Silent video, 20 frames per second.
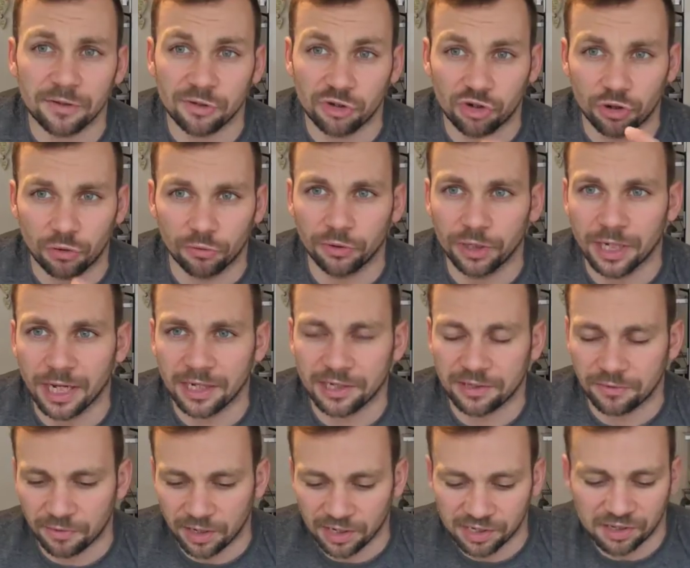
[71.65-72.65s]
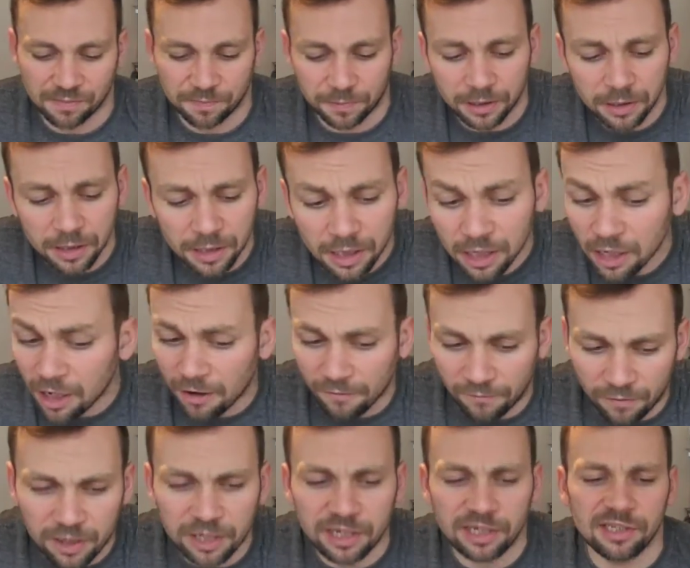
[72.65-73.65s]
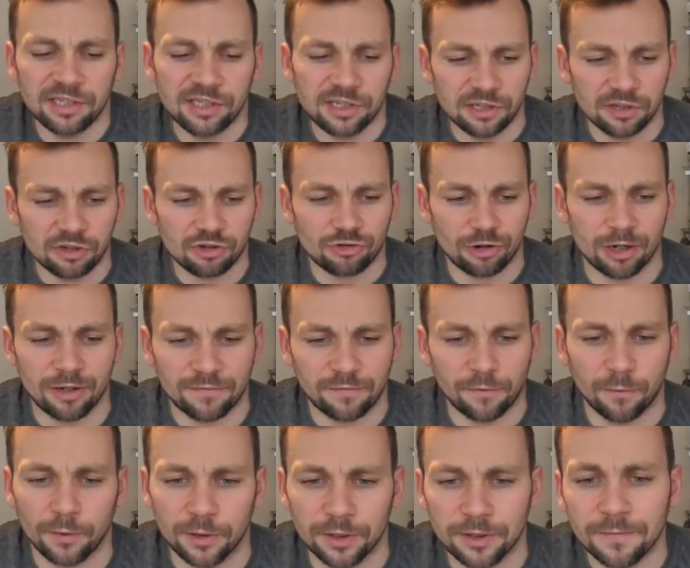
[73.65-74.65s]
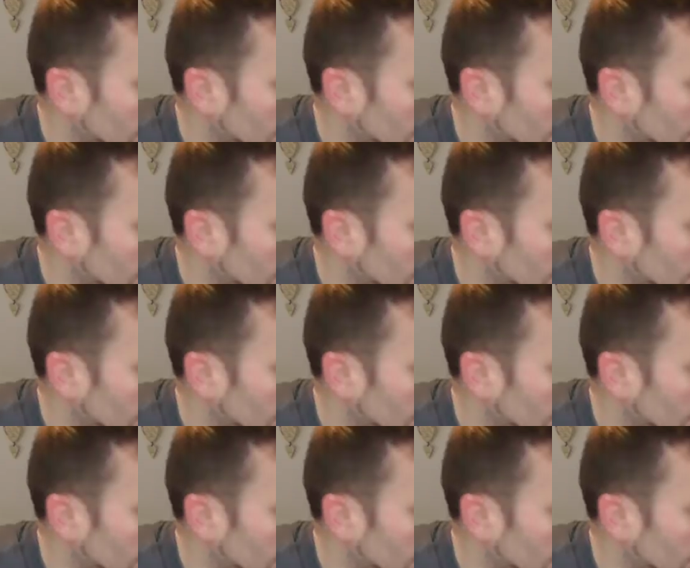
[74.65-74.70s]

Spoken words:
to show you guys the recipe. Very easy and straightforward.